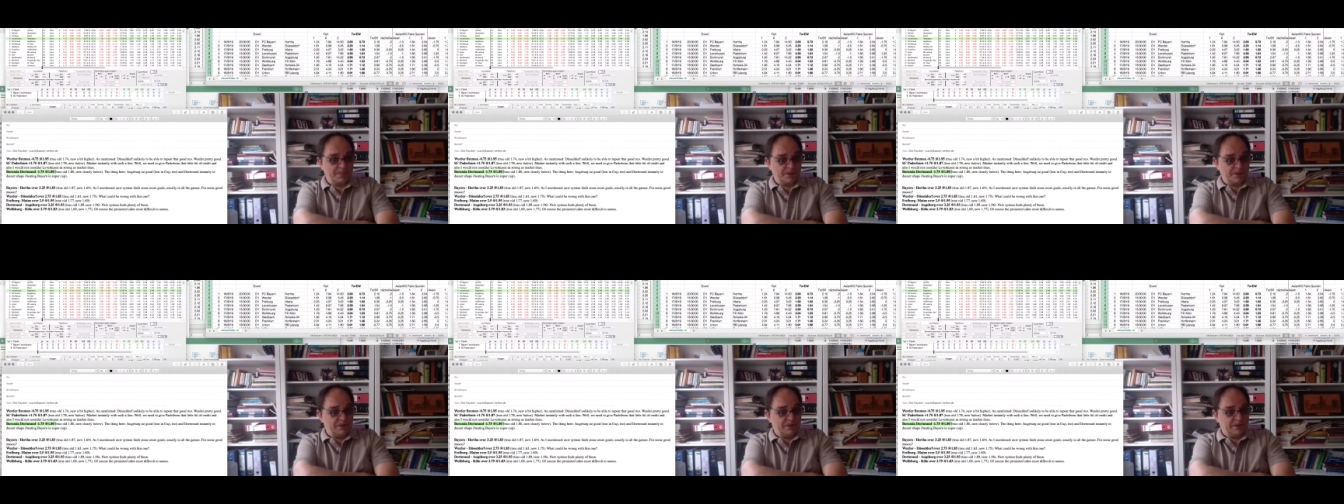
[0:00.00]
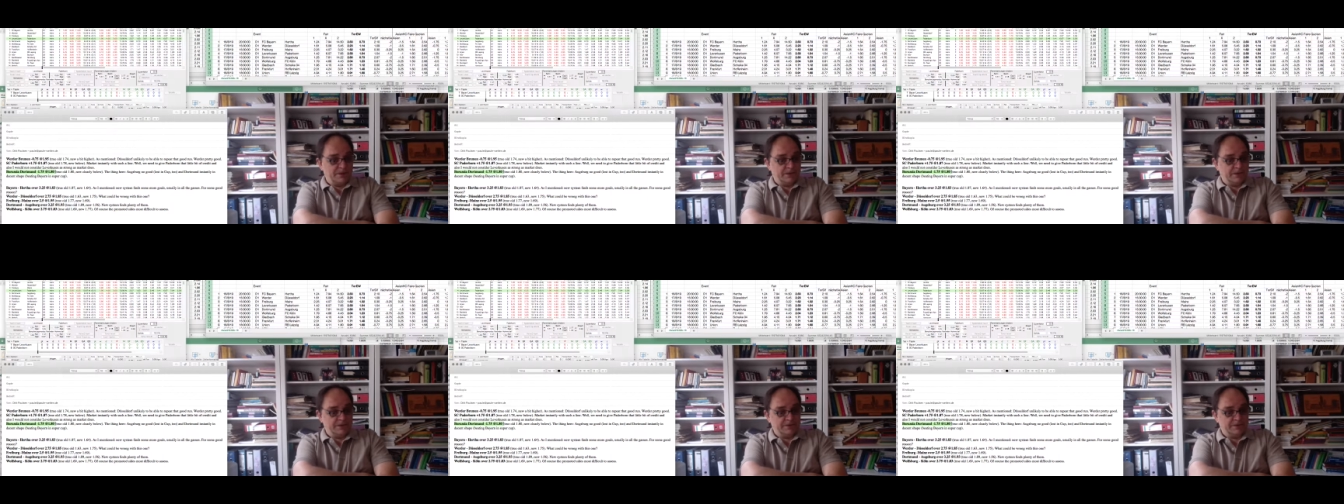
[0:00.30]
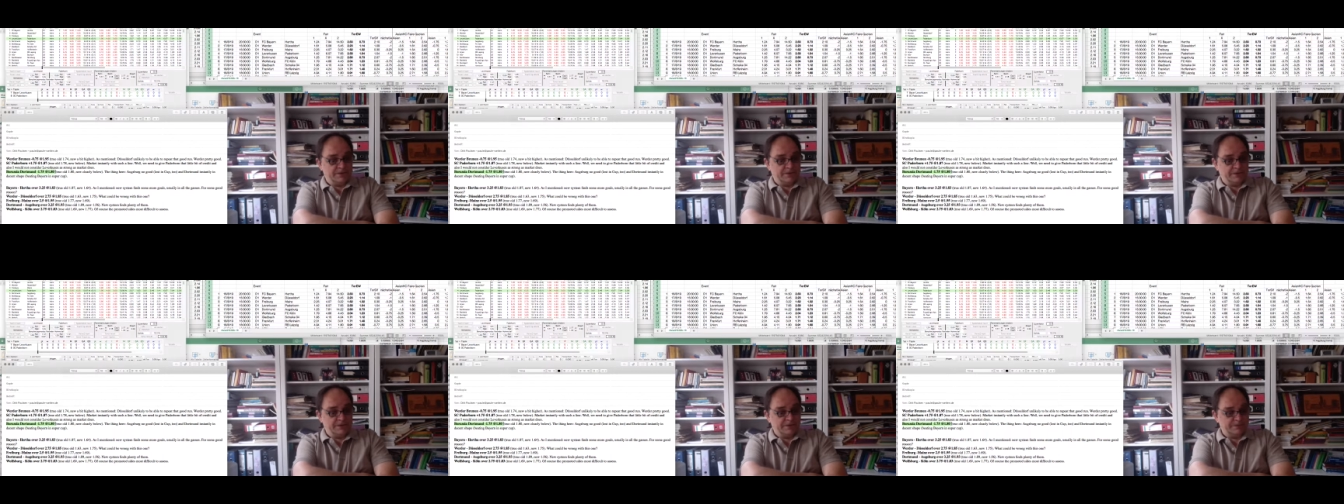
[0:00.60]

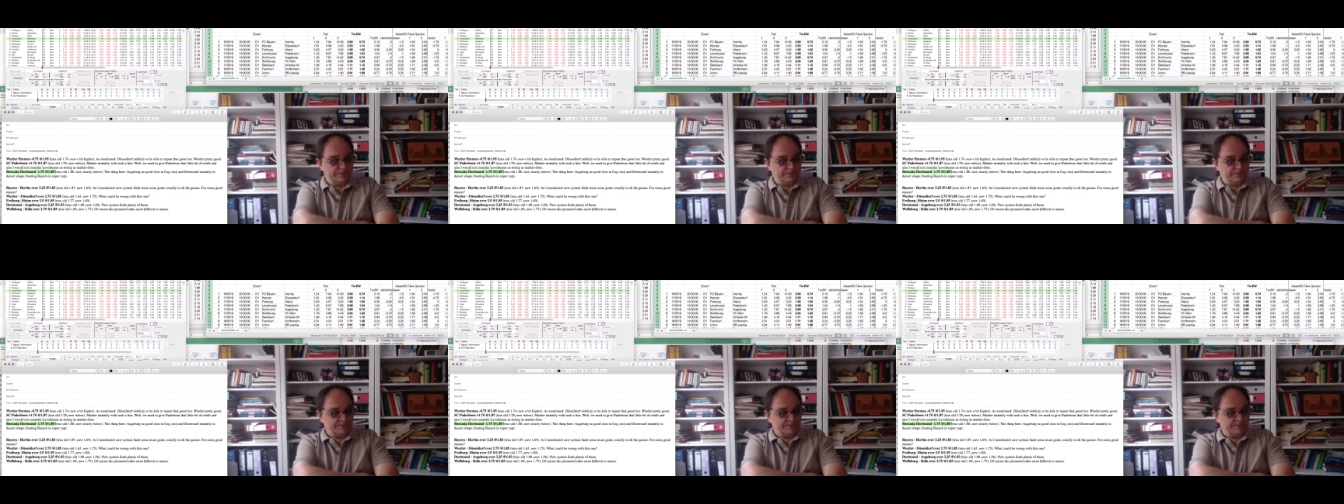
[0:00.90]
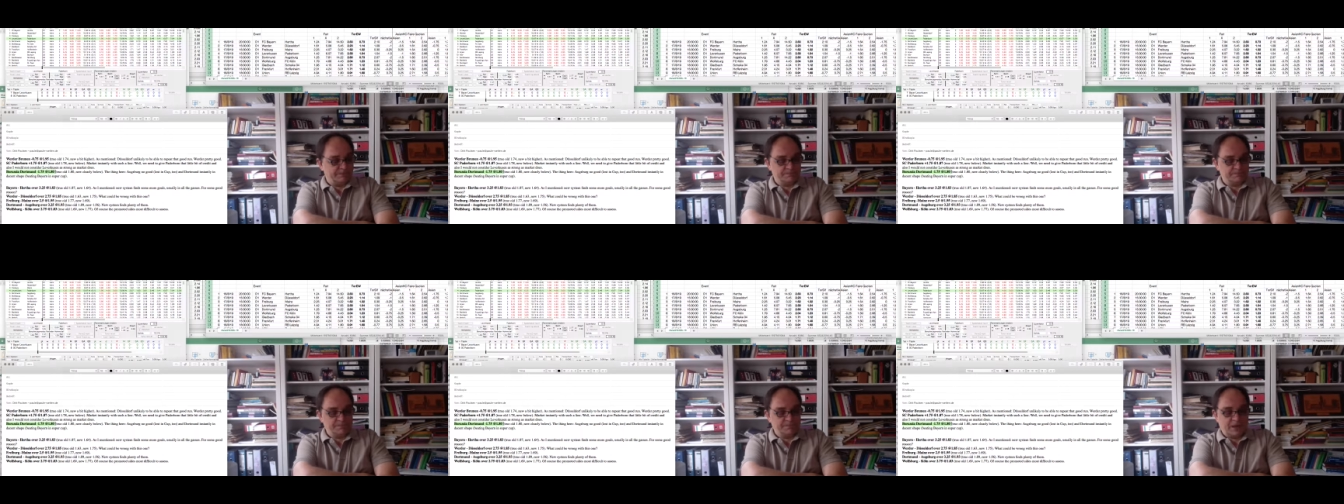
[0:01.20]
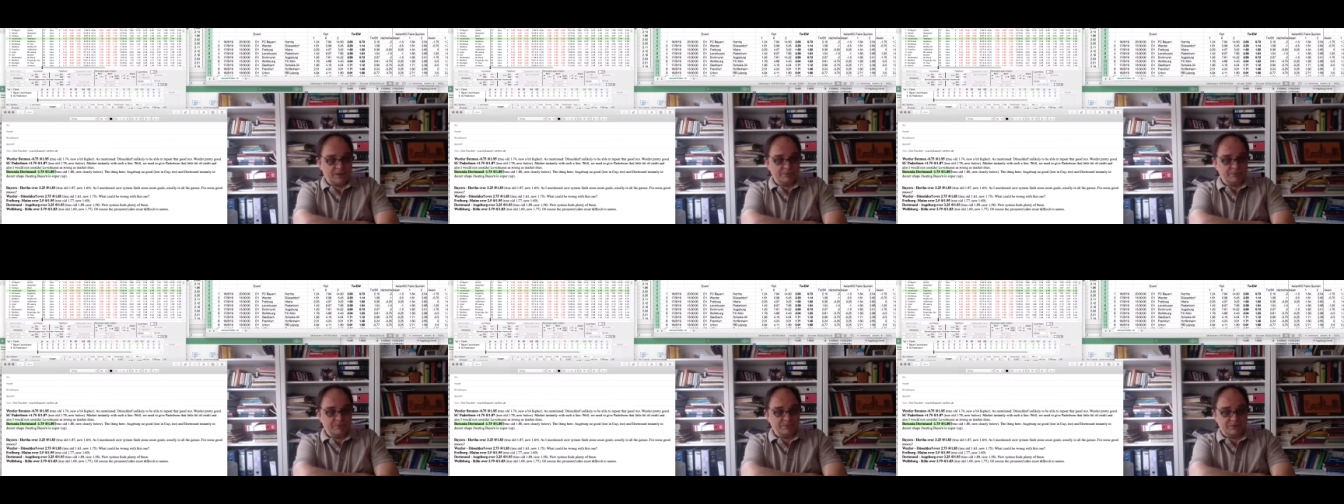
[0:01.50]
and
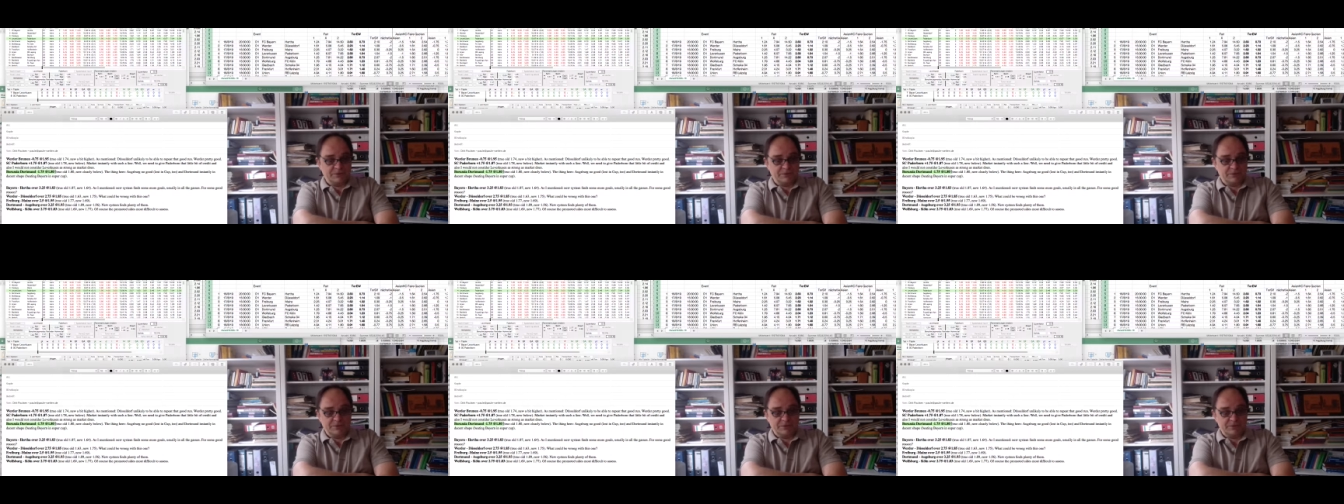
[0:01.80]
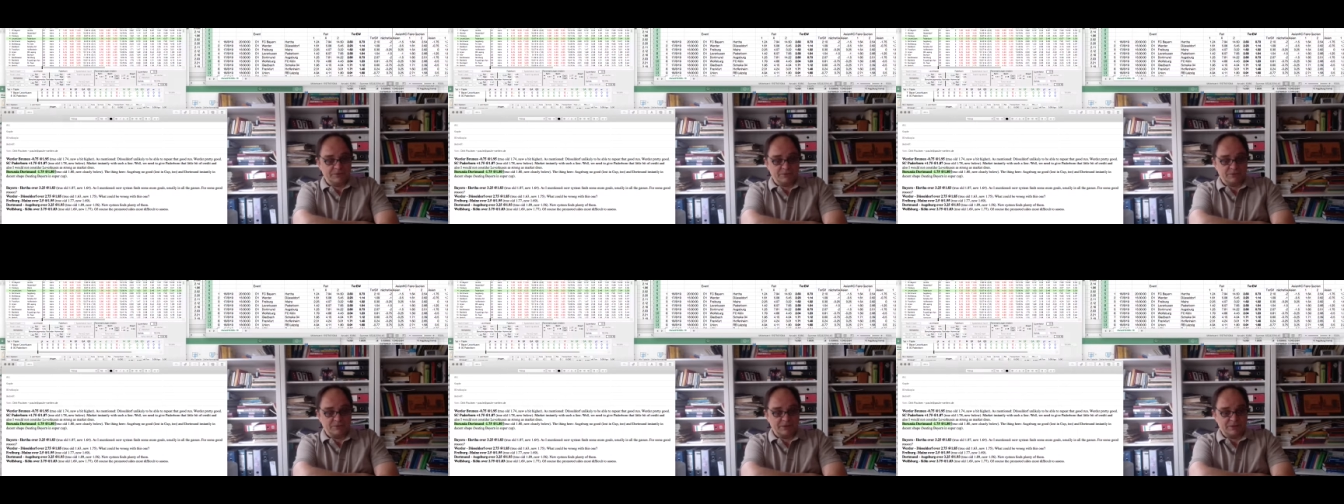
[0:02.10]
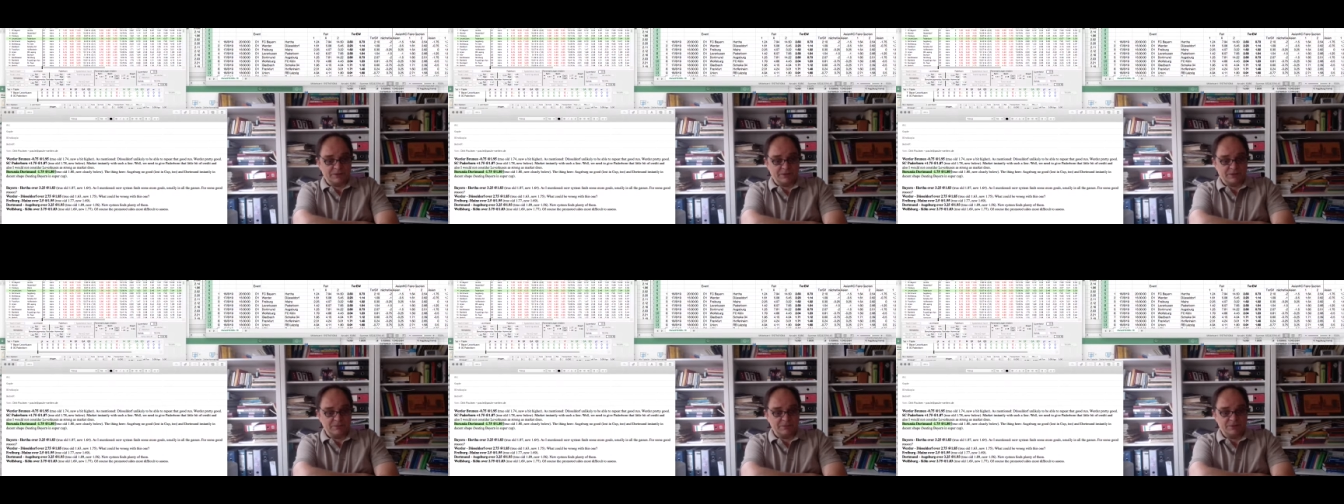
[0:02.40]
I'm not quite
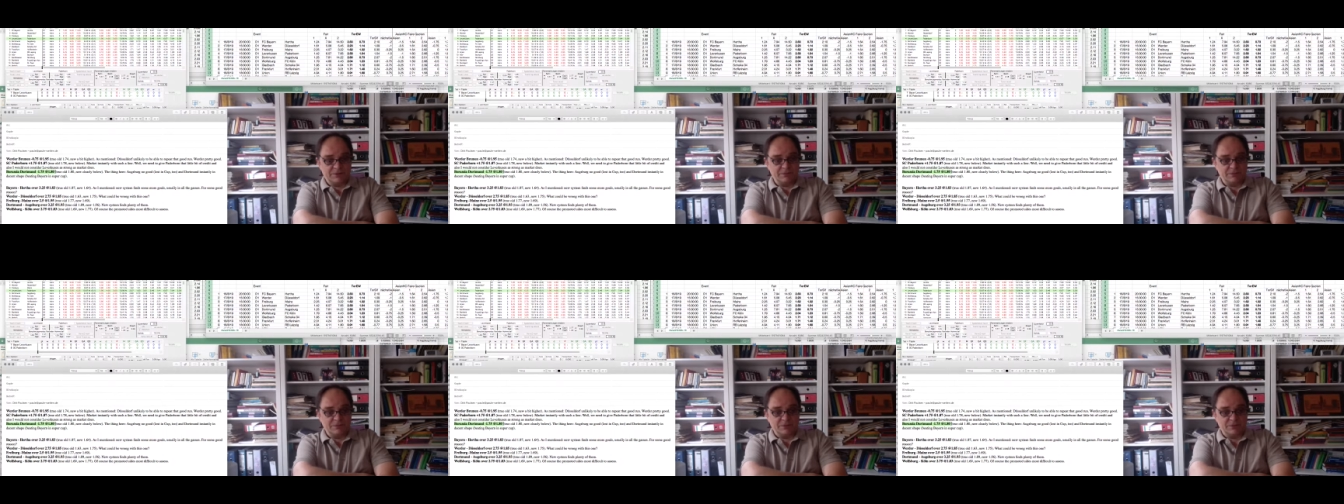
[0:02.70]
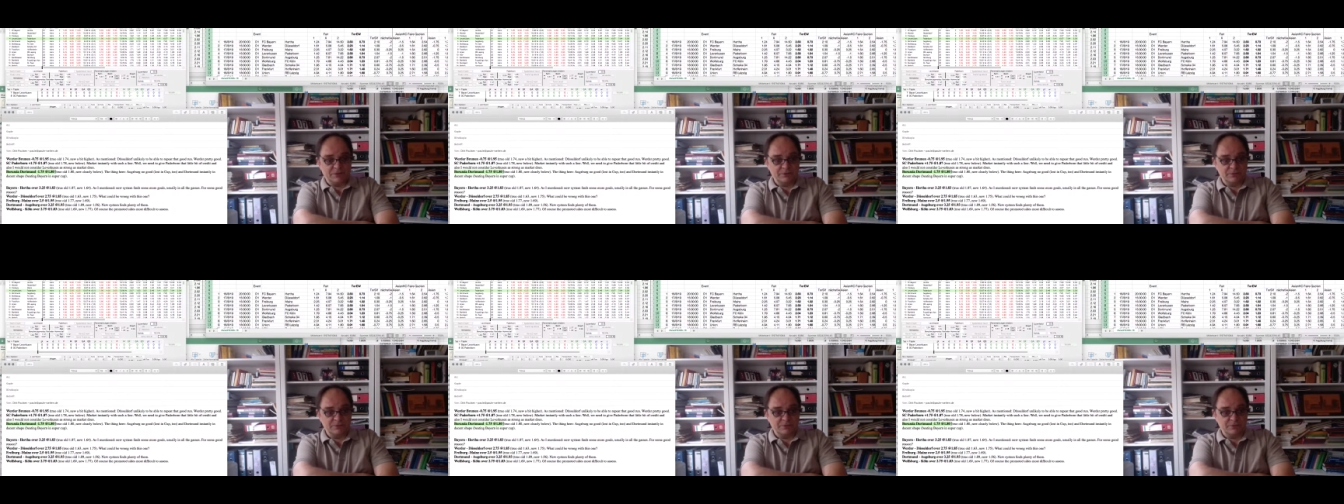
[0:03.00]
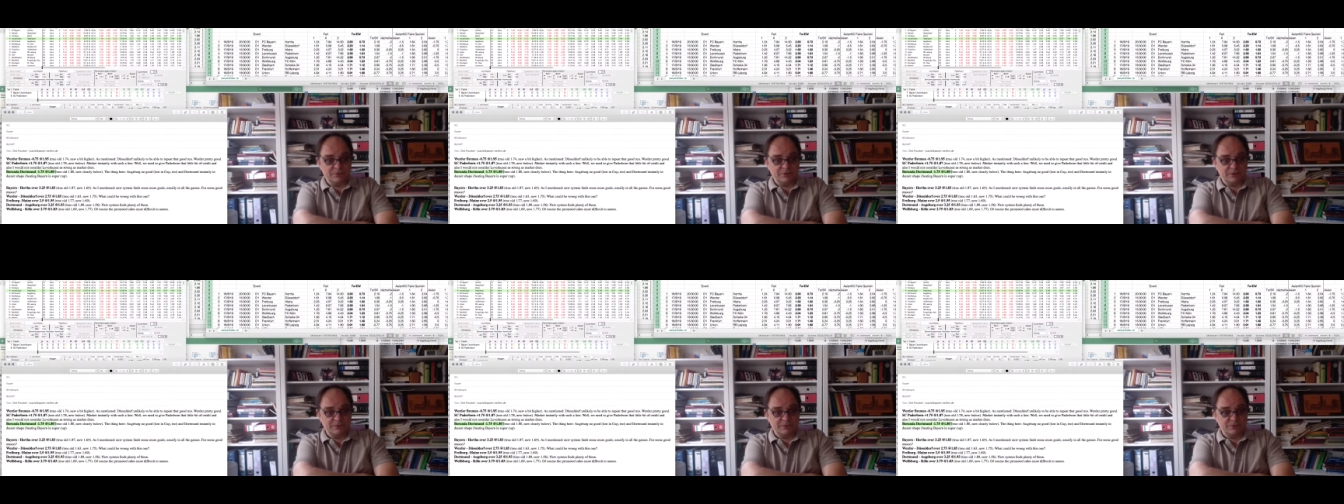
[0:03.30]
coming to terms with
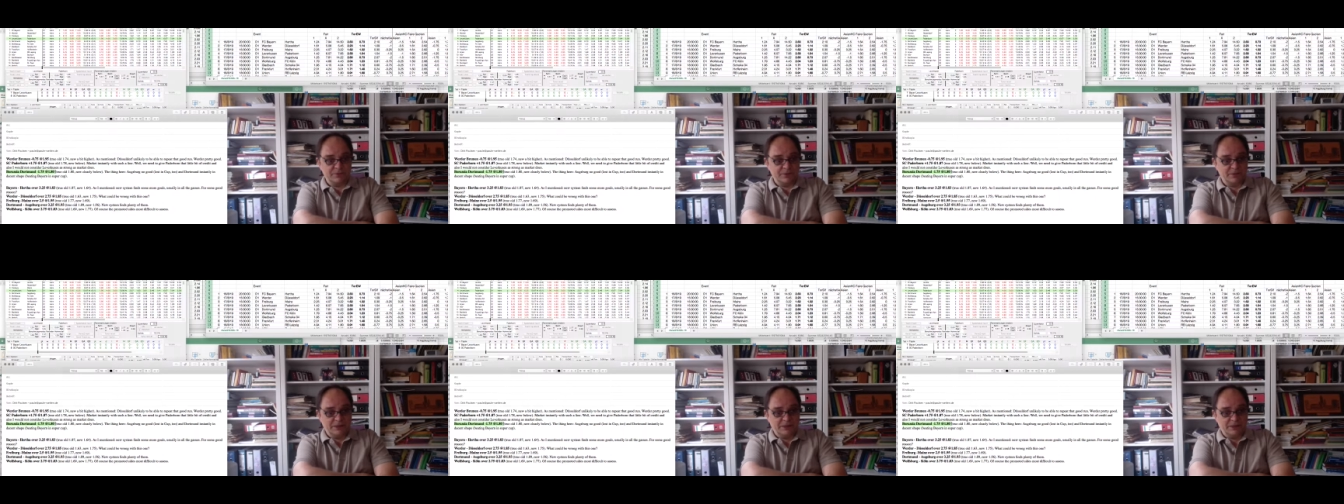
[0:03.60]
them.